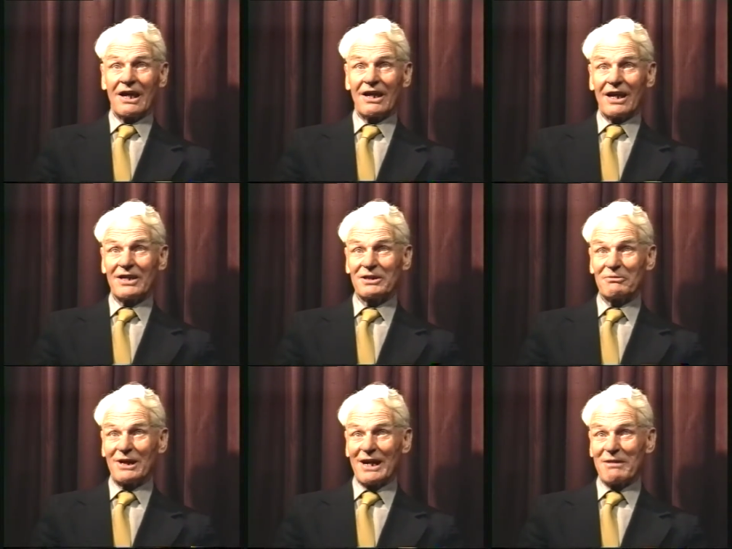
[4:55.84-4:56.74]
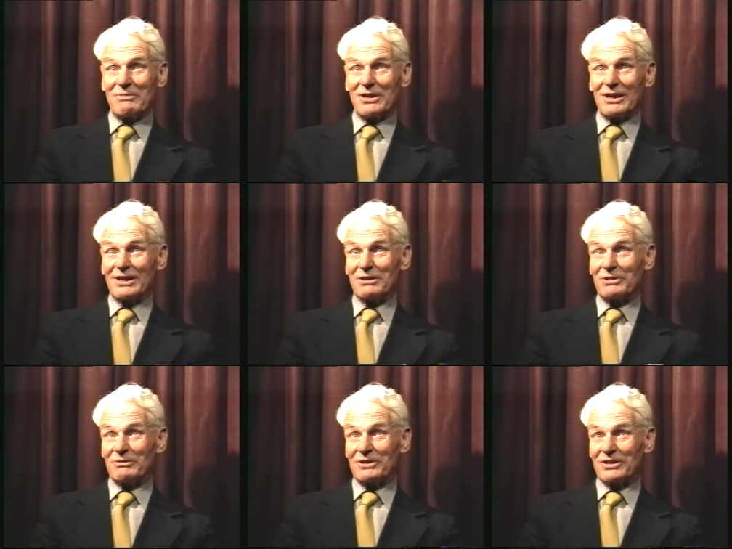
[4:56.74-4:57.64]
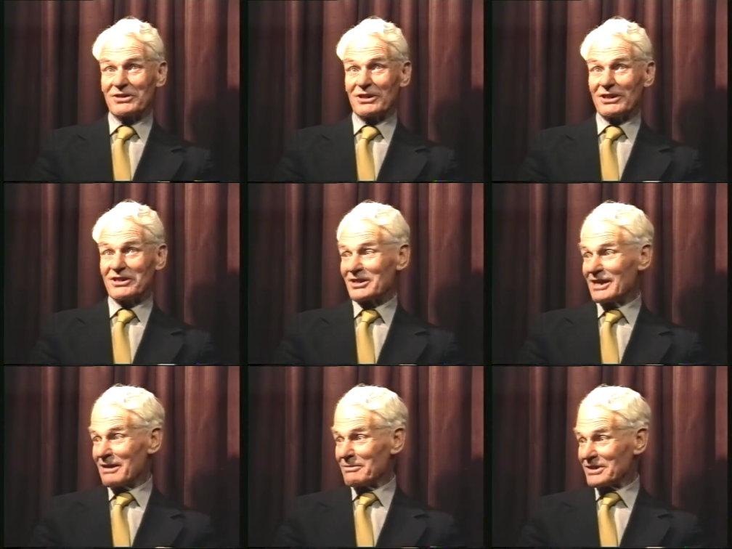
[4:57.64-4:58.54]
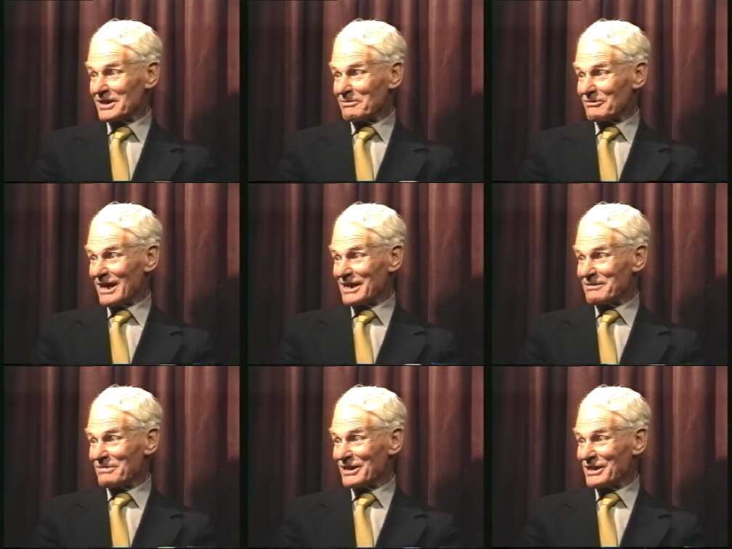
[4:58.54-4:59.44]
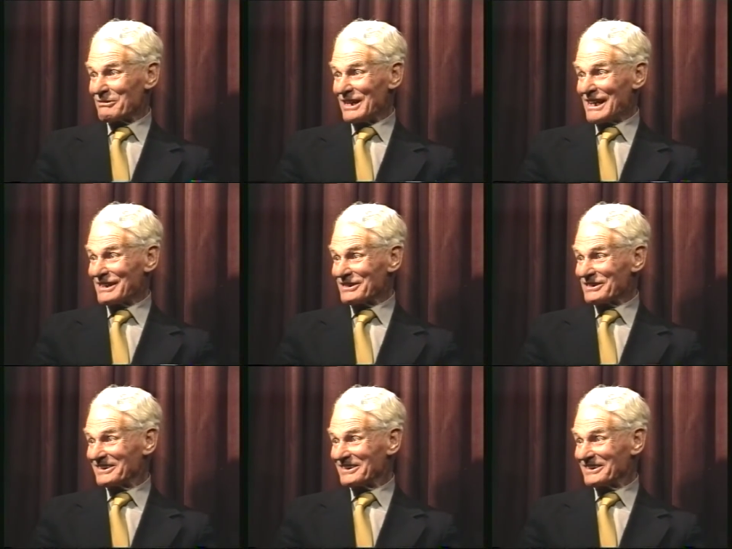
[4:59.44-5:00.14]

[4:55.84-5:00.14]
And I said, well, I'm an Englishman with a Scottish name. It seems right to be going to Ireland.